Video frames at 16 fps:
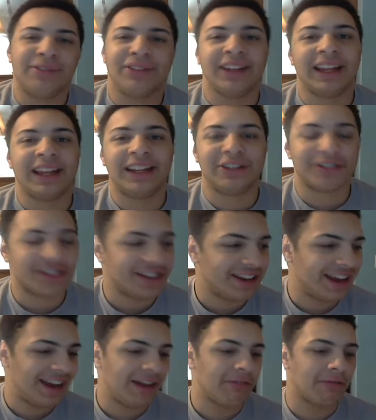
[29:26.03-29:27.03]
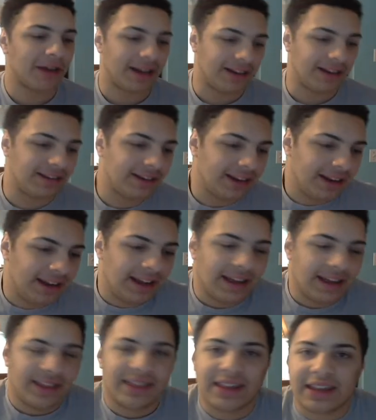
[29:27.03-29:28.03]
later today when
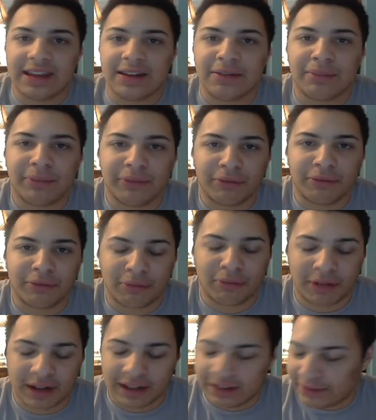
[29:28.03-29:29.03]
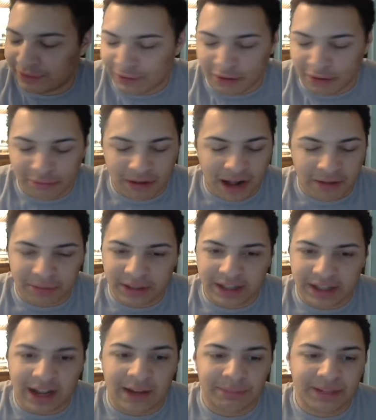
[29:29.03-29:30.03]
around when the
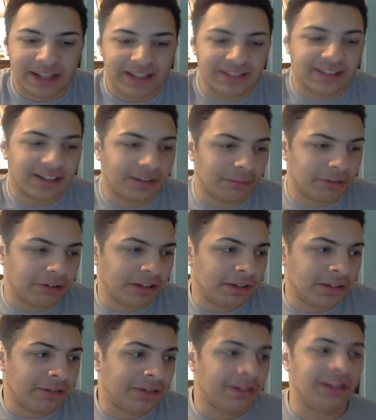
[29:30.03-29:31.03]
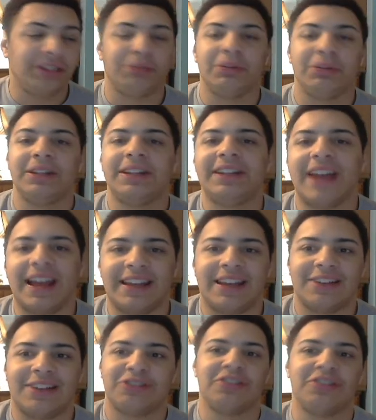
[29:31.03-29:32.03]
update is going to be released. We did that
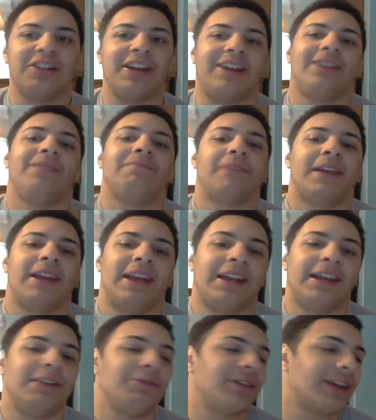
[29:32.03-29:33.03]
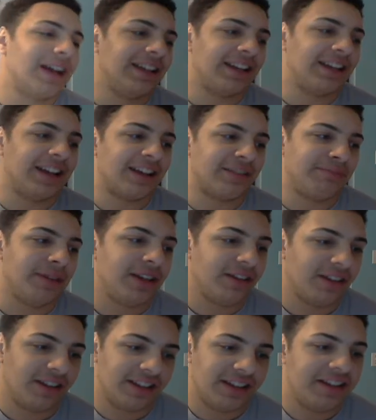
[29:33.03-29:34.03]
yesterday, and it was kind of nice being
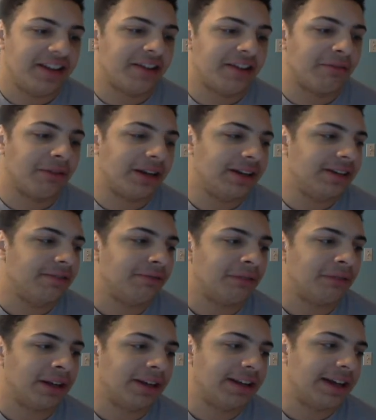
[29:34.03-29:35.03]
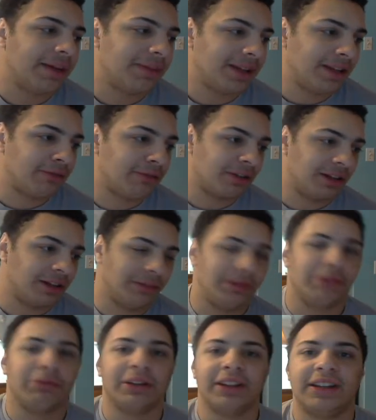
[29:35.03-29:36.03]
on the air when the updates were going to be
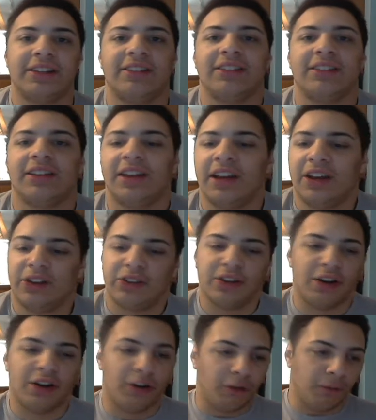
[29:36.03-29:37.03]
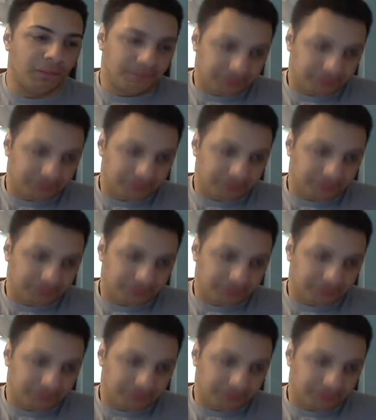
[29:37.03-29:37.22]
released. So